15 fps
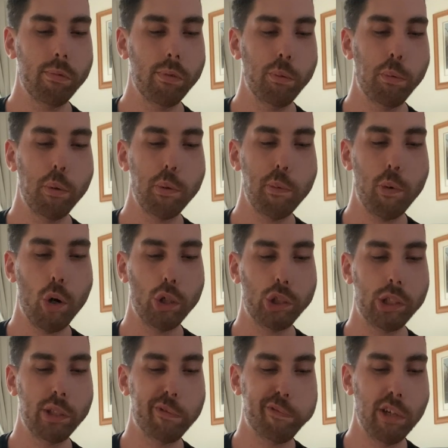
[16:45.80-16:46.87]
were
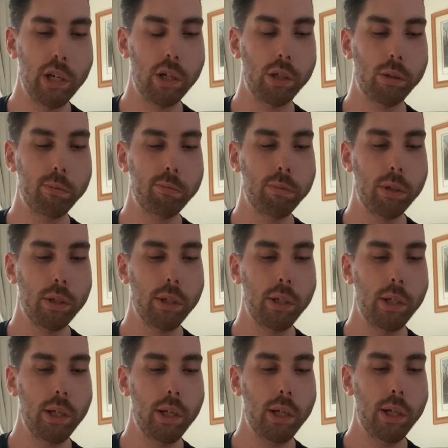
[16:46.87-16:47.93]
watching the film,
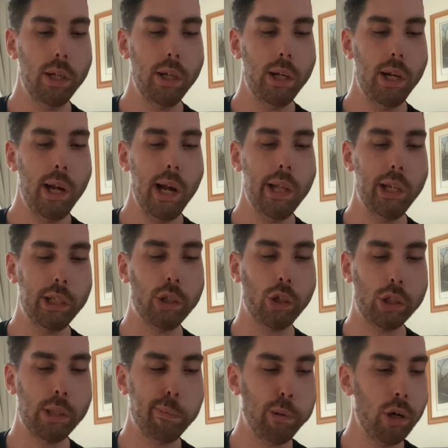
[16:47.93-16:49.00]
and then it got
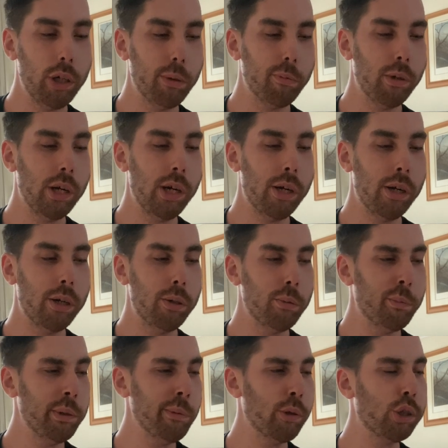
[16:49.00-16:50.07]
to the point where
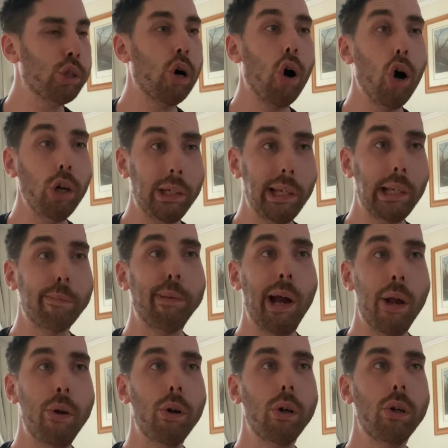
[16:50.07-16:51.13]
we were talking
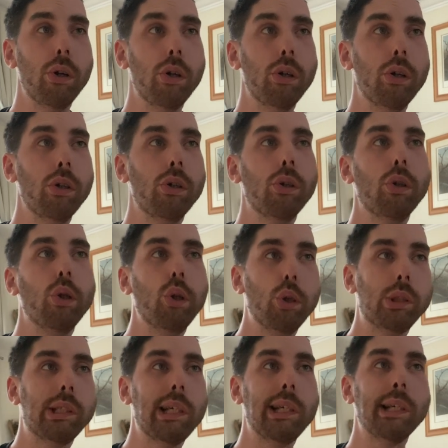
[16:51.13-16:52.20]
about
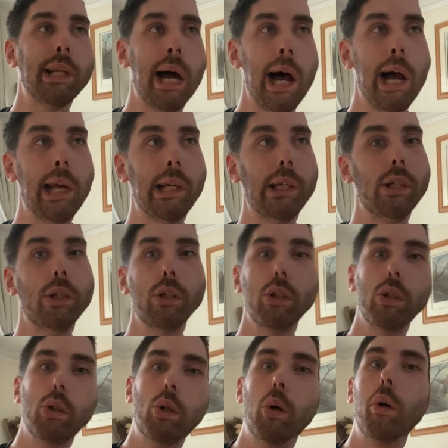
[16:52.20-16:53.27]
Lucy and I
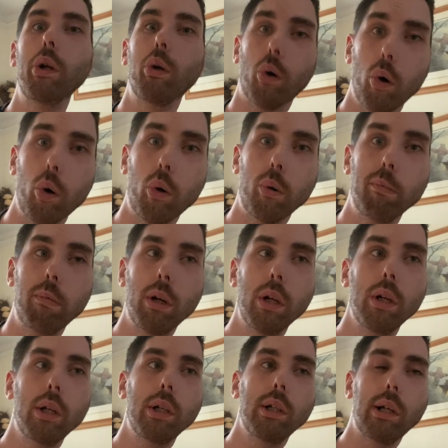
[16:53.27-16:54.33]
going home,
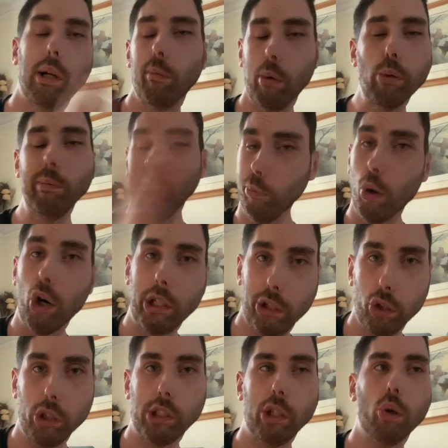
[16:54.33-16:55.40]
or me walking
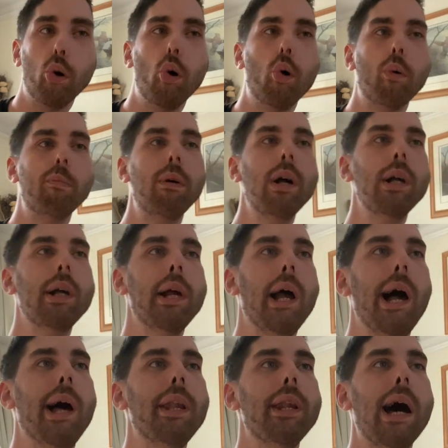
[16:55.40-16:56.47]
Lucy home,
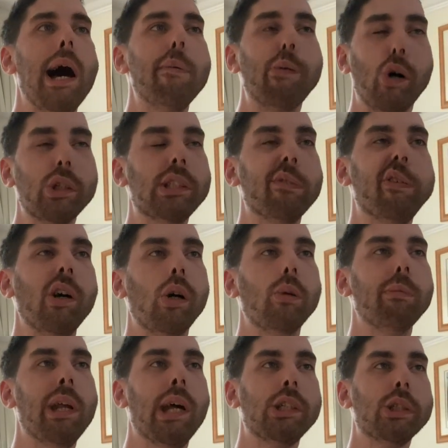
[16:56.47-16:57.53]
and I paused the
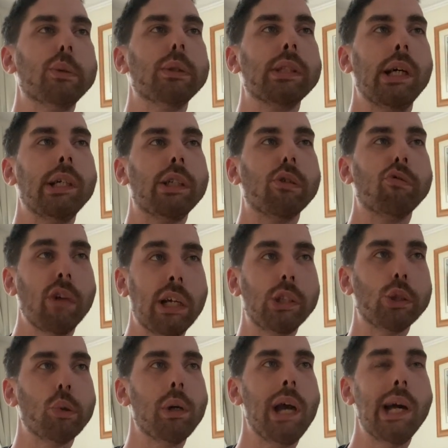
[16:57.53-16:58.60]
film and I just was like, right,
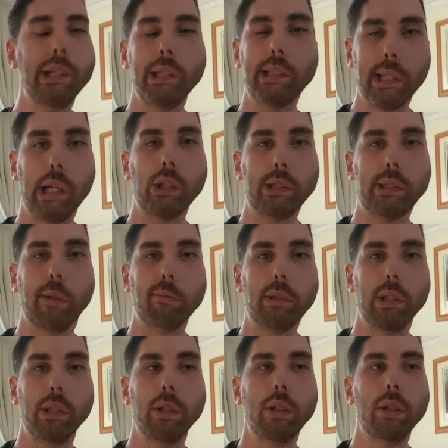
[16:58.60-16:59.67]
Zoe, I need to tell you
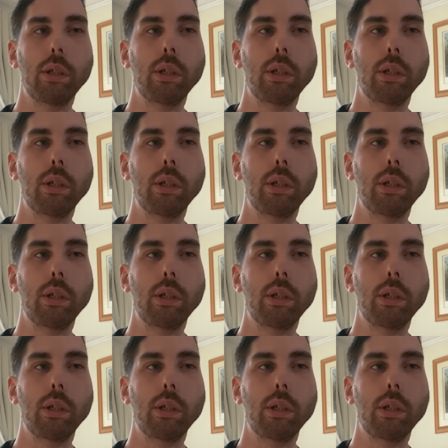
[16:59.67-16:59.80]
something,